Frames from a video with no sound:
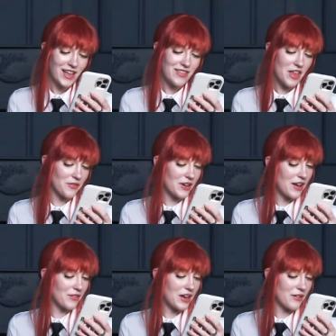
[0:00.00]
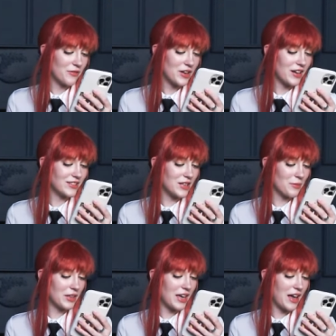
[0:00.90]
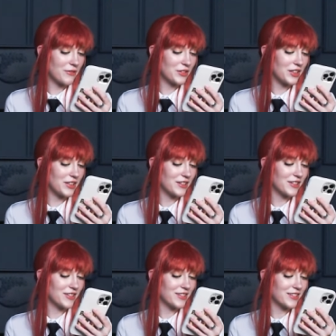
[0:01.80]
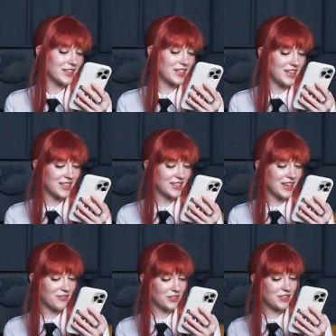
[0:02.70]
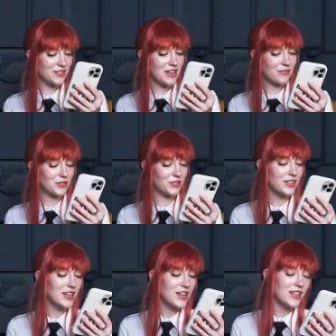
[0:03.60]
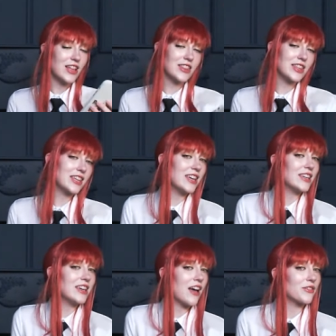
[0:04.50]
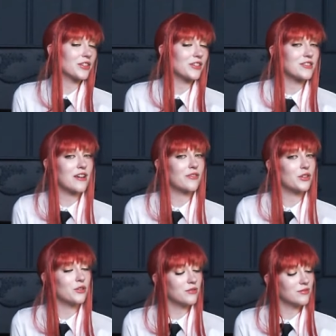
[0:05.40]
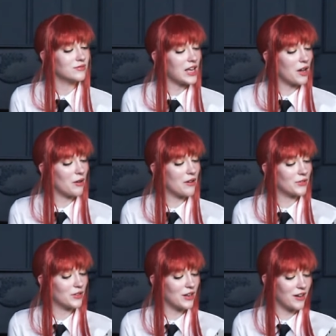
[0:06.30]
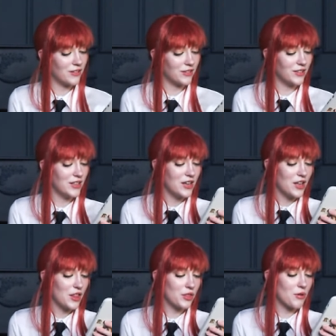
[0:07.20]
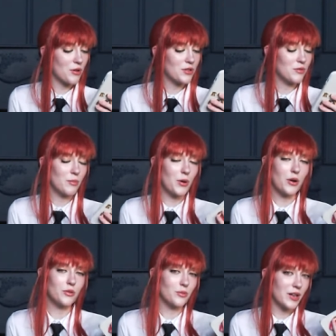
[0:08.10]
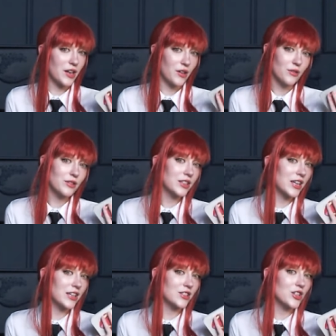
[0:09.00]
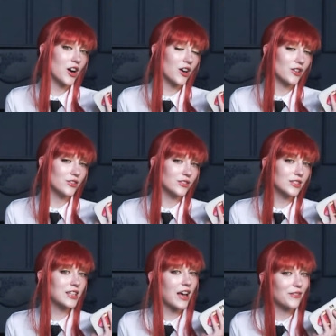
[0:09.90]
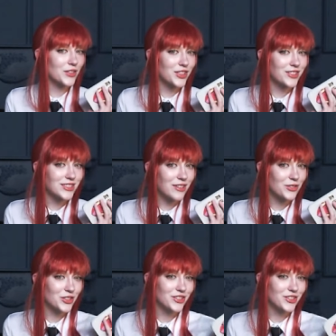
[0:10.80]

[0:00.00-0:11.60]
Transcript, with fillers: Never have I ever held up the King Cavalier Devil. Not the King Cavalier Devil. However, I'll throw you a bone, Rio. King Charles Cavalier Devil.